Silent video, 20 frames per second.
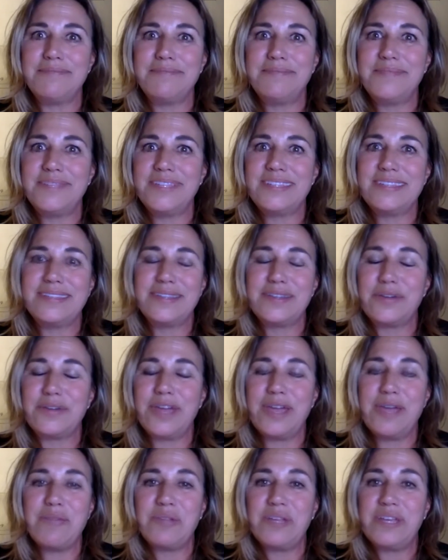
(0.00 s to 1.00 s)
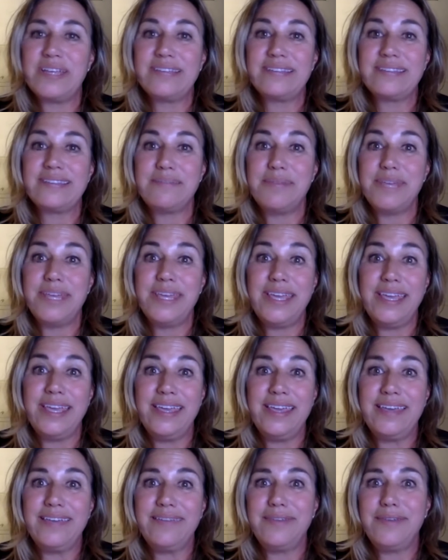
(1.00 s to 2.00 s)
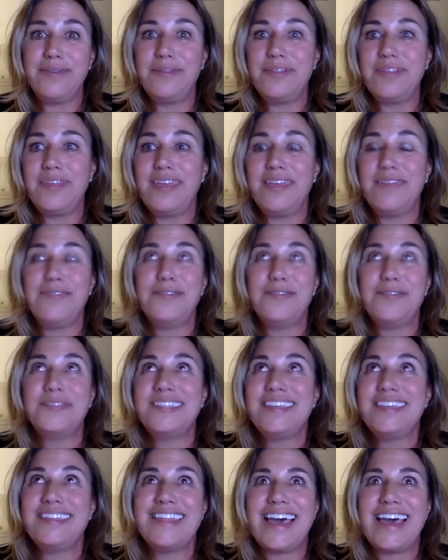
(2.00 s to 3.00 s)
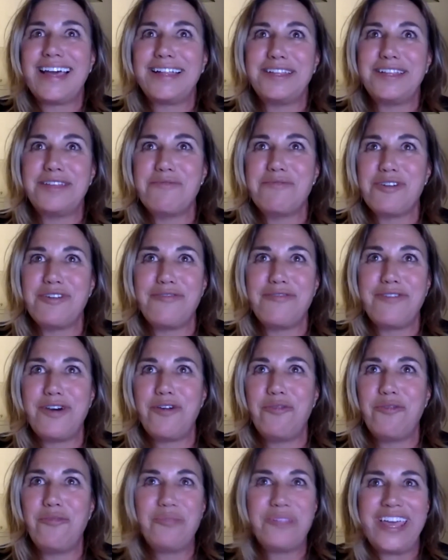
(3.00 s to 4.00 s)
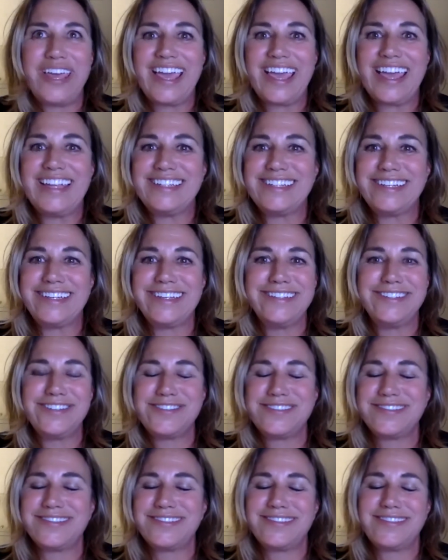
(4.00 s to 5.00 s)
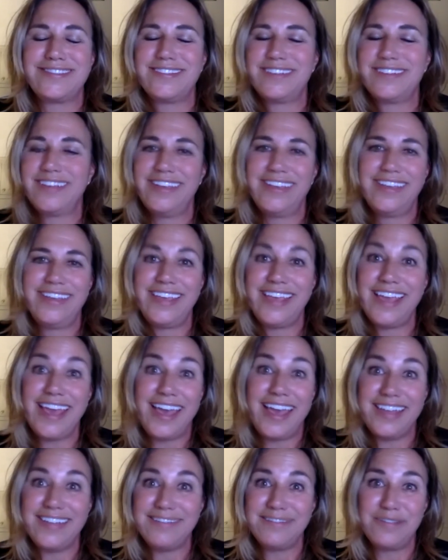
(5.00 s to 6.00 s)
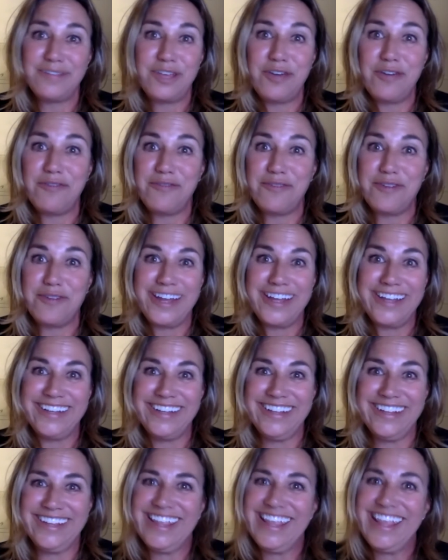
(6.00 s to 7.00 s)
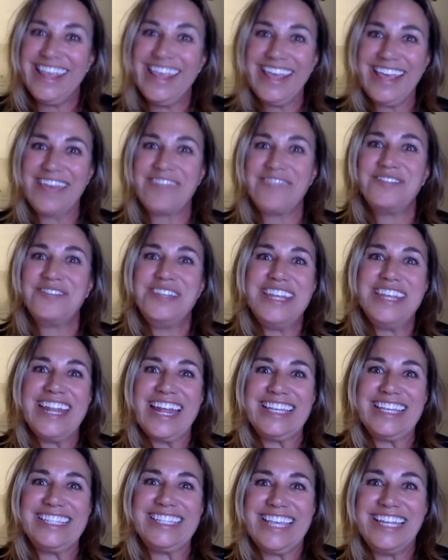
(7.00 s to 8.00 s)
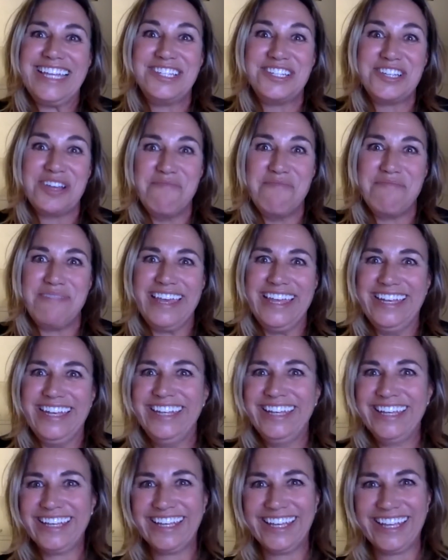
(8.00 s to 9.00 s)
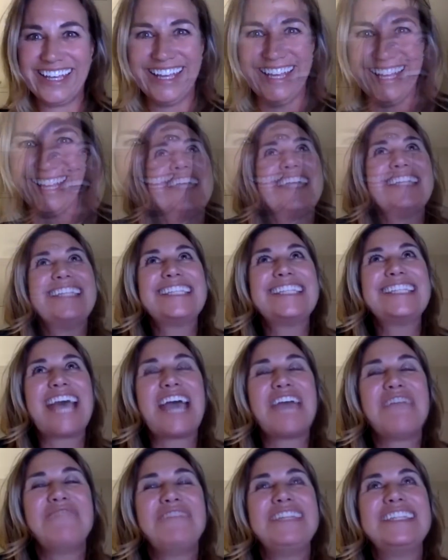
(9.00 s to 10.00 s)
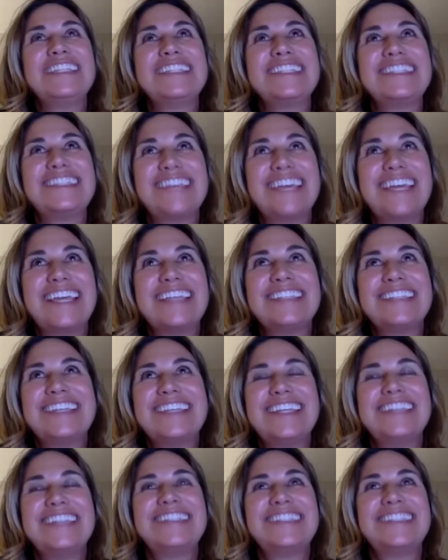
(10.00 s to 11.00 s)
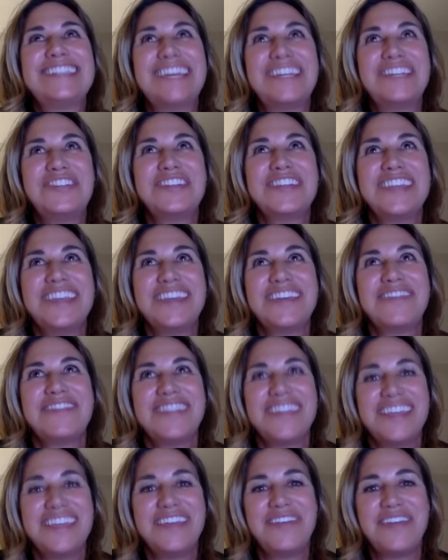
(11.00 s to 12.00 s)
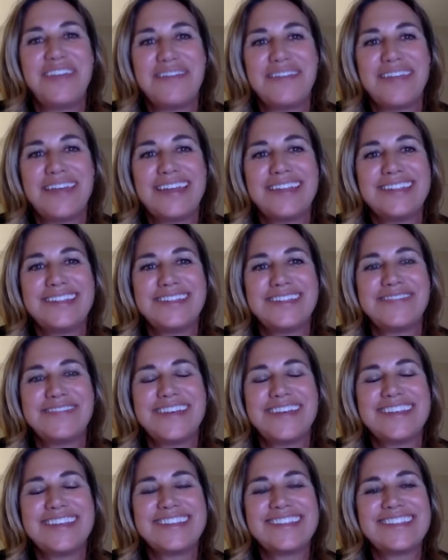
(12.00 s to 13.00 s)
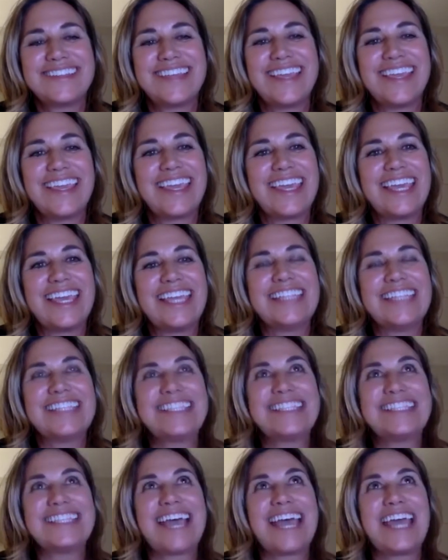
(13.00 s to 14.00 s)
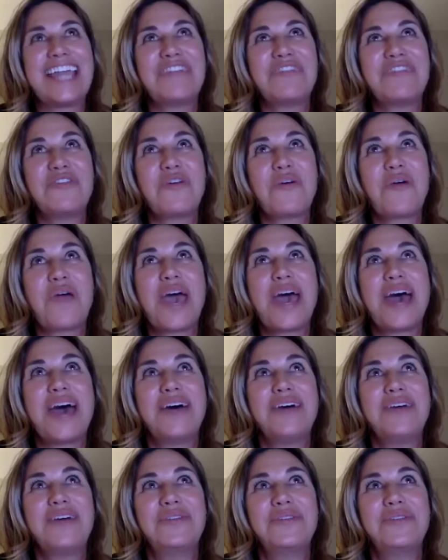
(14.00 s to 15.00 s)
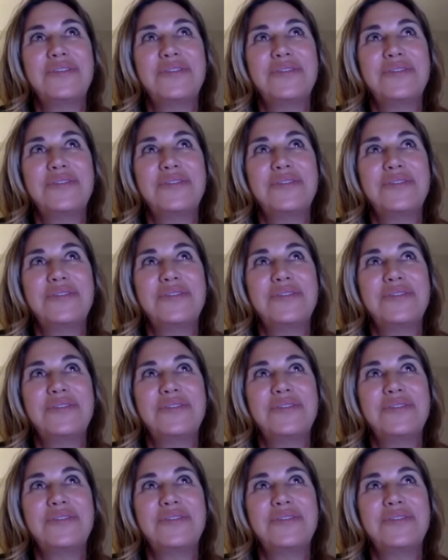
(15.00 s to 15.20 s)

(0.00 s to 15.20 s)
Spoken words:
this is a great place to be. If you see that glimmer of hope, like I did, just, yeah, go for it. Need I say, jump in. It's like I said, it's such a gift that you gave that to us. Like I don't know how